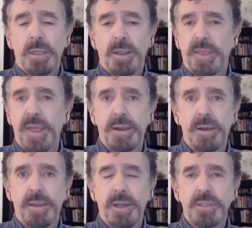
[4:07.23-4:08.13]

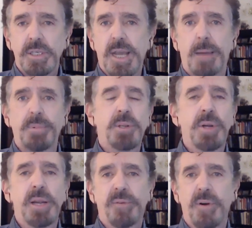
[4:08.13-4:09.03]
then there's this
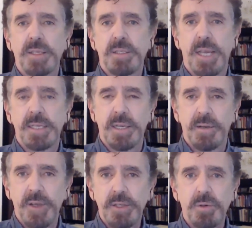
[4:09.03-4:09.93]
opportunity for us as
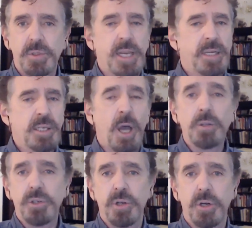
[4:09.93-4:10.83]
individuals and a
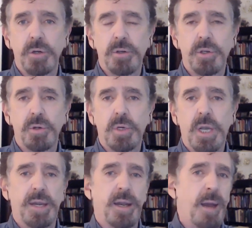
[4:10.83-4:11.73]
culture to
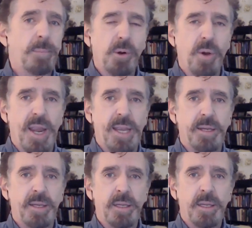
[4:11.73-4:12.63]
kind of
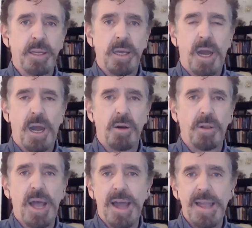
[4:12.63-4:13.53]
upgrade our
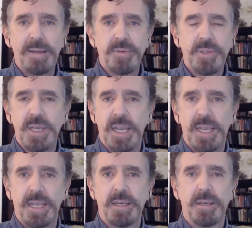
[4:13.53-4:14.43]
lives
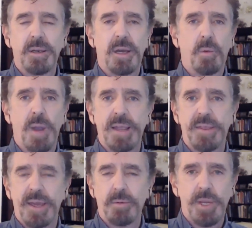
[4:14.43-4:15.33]
in a way
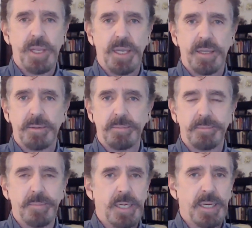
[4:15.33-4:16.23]
that we
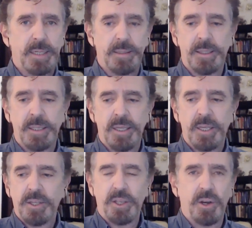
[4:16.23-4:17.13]
can,
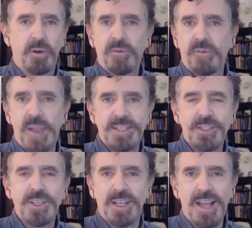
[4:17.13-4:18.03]

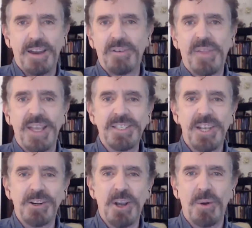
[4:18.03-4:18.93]
face a lot of things
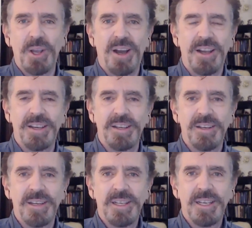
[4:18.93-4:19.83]
that are going on
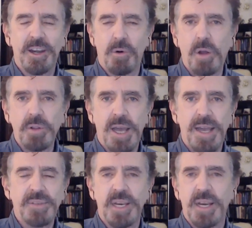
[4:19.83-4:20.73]
in our own
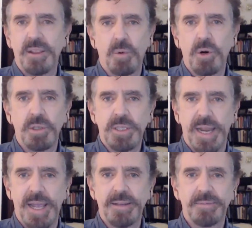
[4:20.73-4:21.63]
lives and in the world today.